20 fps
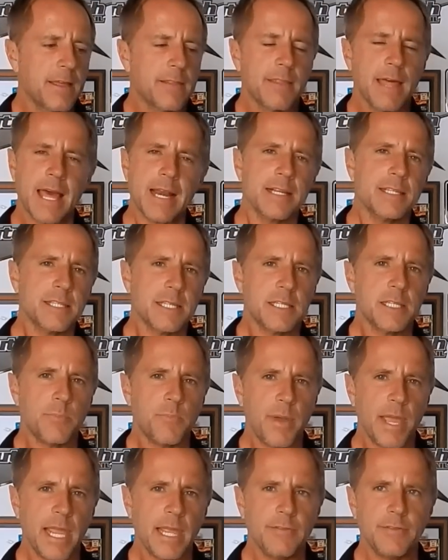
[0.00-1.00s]
That is a
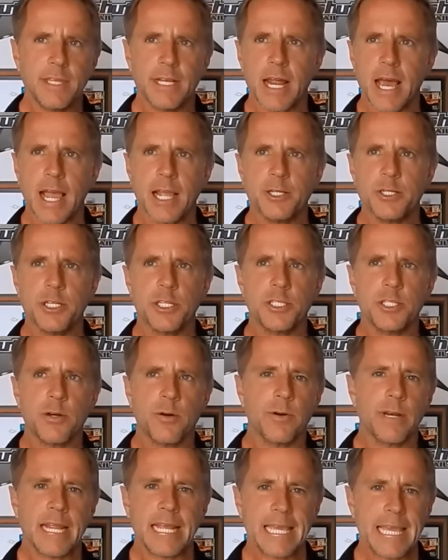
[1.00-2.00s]
debate that I just
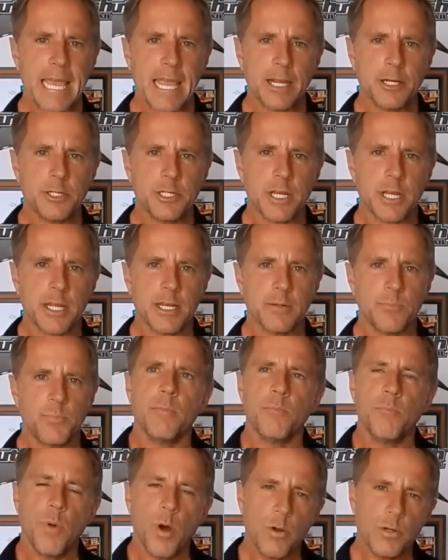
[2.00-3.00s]
don't engage in,
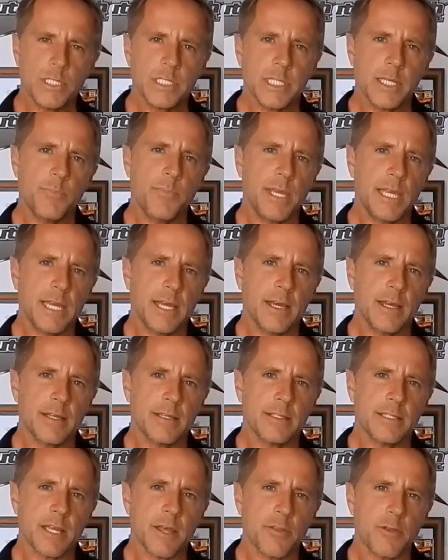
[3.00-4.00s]
mostly
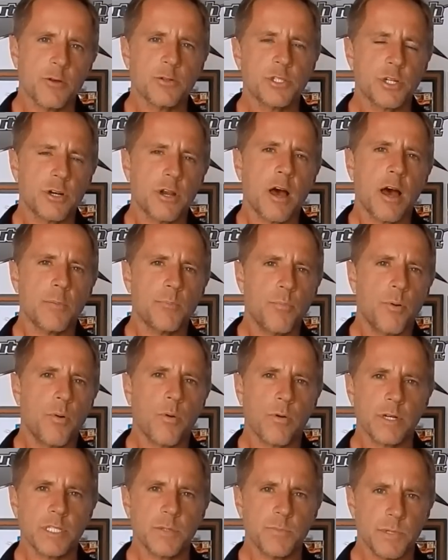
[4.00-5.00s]
because those are
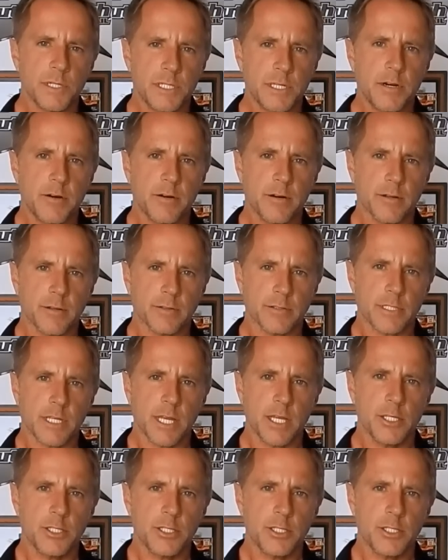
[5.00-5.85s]
non-porous materials.